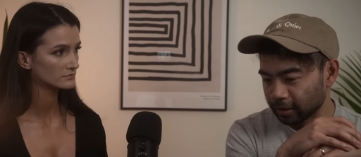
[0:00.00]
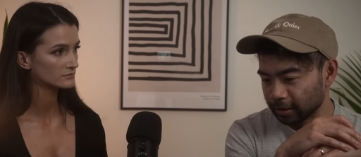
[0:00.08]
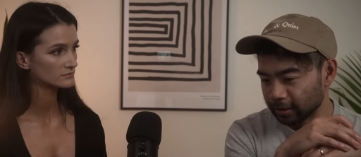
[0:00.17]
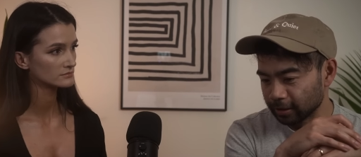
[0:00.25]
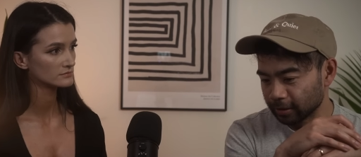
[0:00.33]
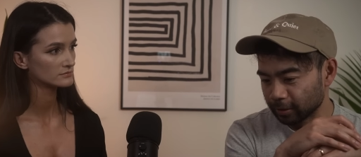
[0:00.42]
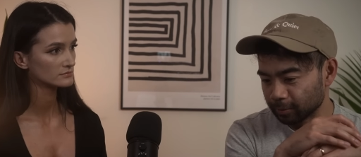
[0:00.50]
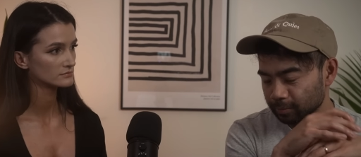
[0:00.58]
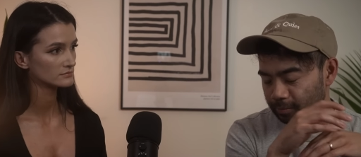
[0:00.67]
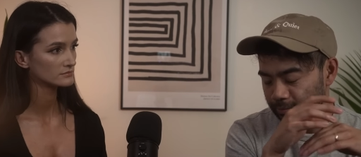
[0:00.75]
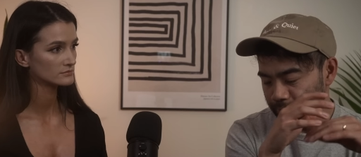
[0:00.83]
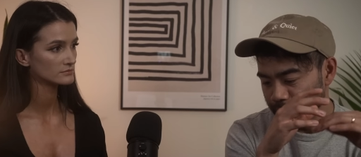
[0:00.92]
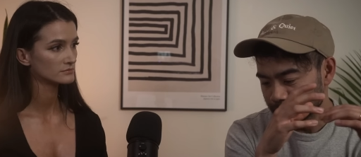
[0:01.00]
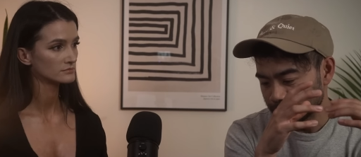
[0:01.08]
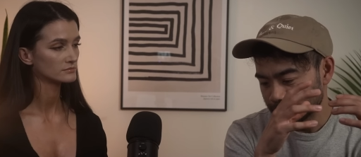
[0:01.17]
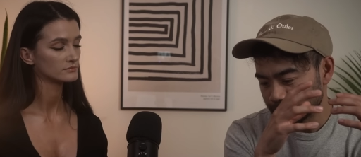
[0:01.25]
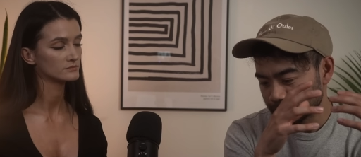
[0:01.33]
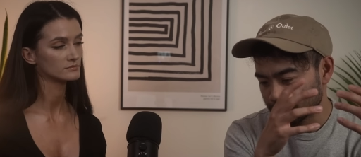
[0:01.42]
Speaker 1: And um,
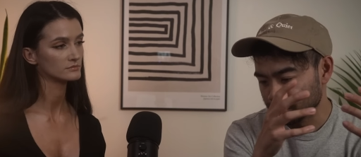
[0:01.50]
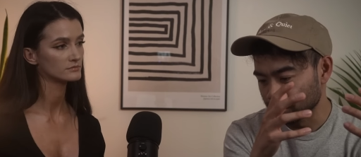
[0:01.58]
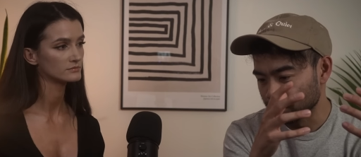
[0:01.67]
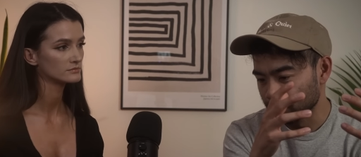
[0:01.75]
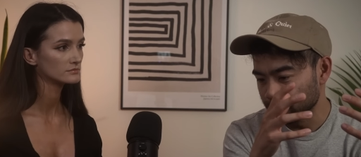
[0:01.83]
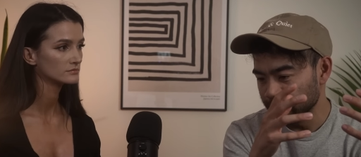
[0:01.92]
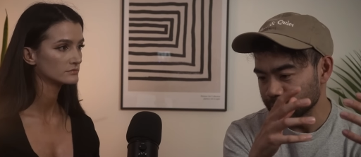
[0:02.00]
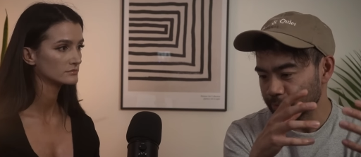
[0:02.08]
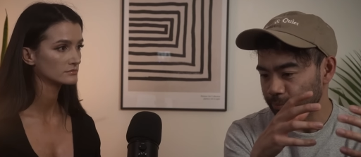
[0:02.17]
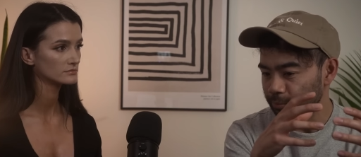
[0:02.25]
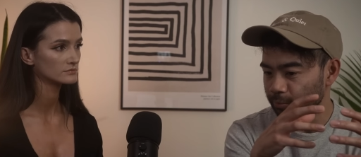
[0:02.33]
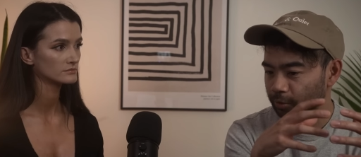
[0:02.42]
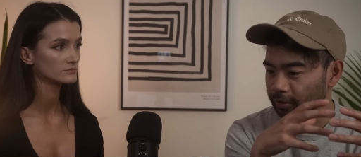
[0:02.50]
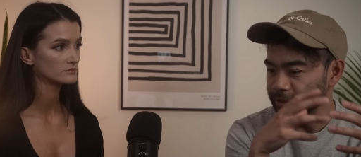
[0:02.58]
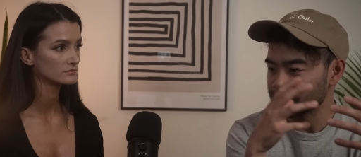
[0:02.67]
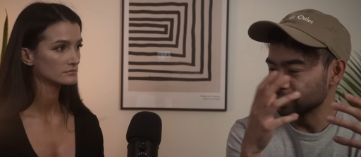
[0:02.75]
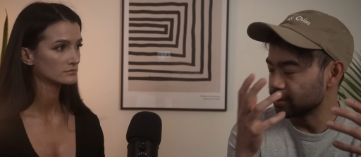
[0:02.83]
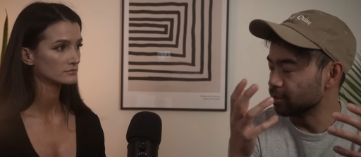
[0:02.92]
so he hasn't
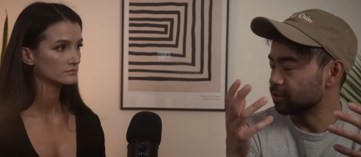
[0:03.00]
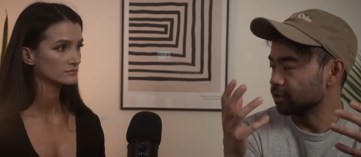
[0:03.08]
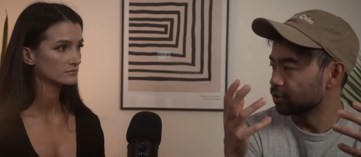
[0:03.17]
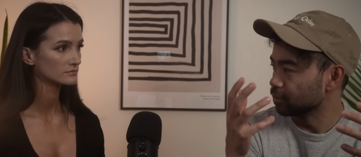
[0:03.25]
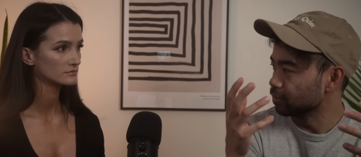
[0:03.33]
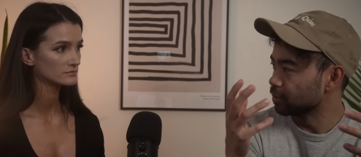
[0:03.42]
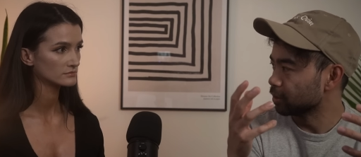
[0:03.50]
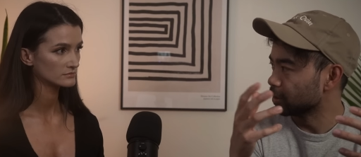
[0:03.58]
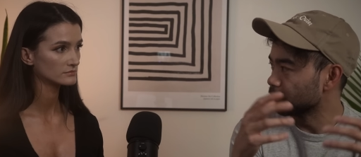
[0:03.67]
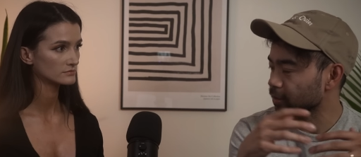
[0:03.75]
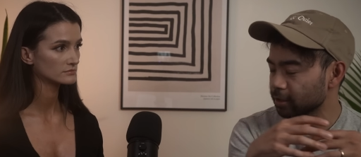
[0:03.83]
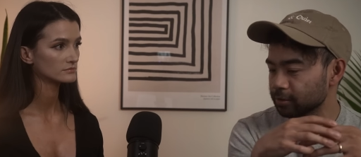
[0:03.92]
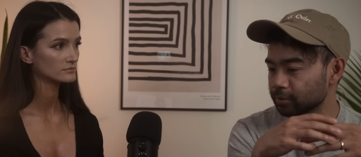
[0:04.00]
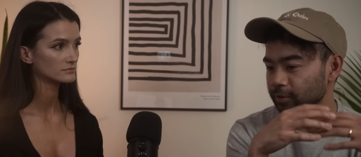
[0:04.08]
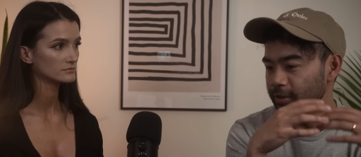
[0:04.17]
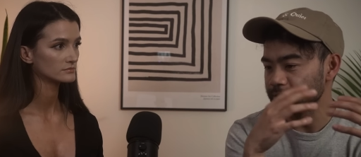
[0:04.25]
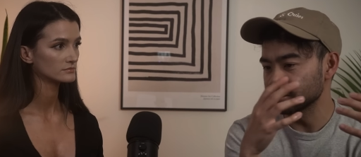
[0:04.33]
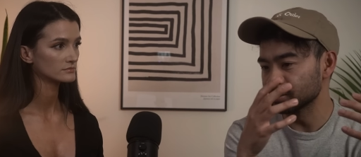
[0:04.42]
released his Yeezy shoes yet. He
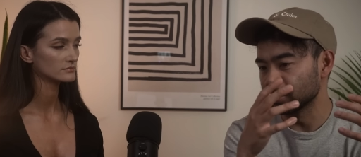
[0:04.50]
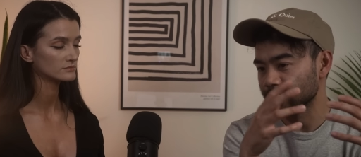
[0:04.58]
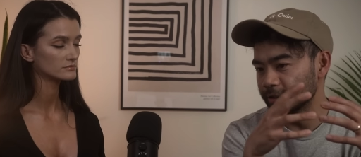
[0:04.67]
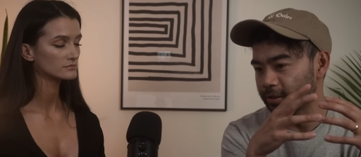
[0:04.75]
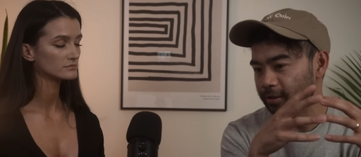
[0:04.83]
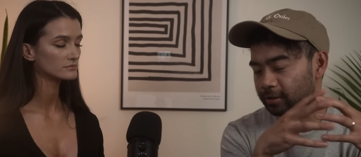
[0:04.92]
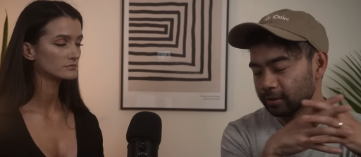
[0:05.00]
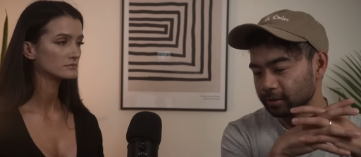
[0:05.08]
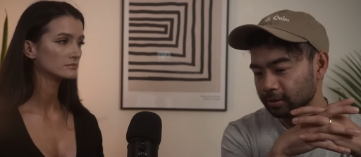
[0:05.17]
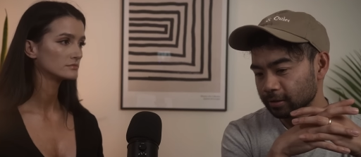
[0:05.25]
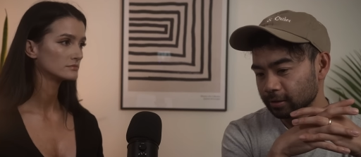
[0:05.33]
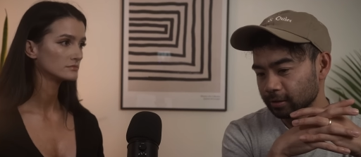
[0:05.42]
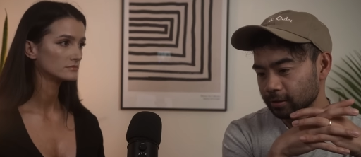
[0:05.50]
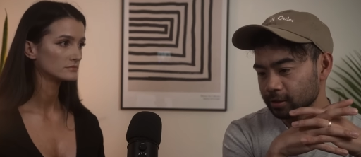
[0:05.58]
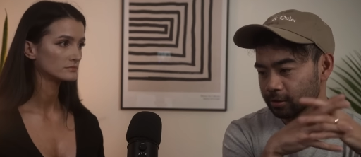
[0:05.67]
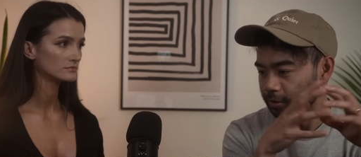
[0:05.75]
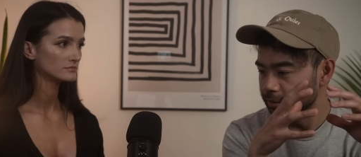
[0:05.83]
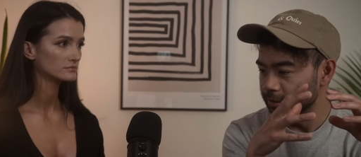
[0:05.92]
hasn't released his line yet.
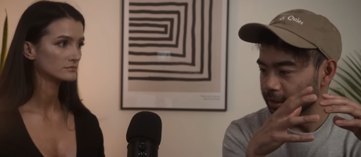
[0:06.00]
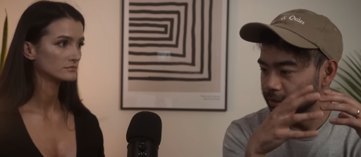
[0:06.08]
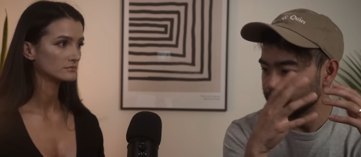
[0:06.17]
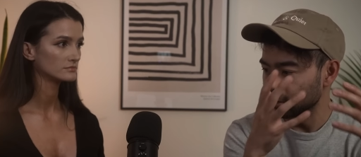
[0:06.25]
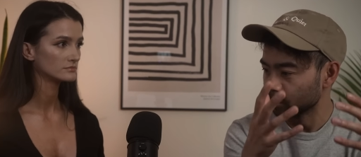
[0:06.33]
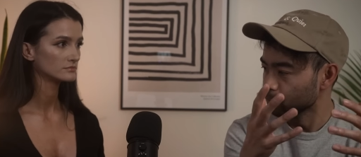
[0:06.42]
He started dating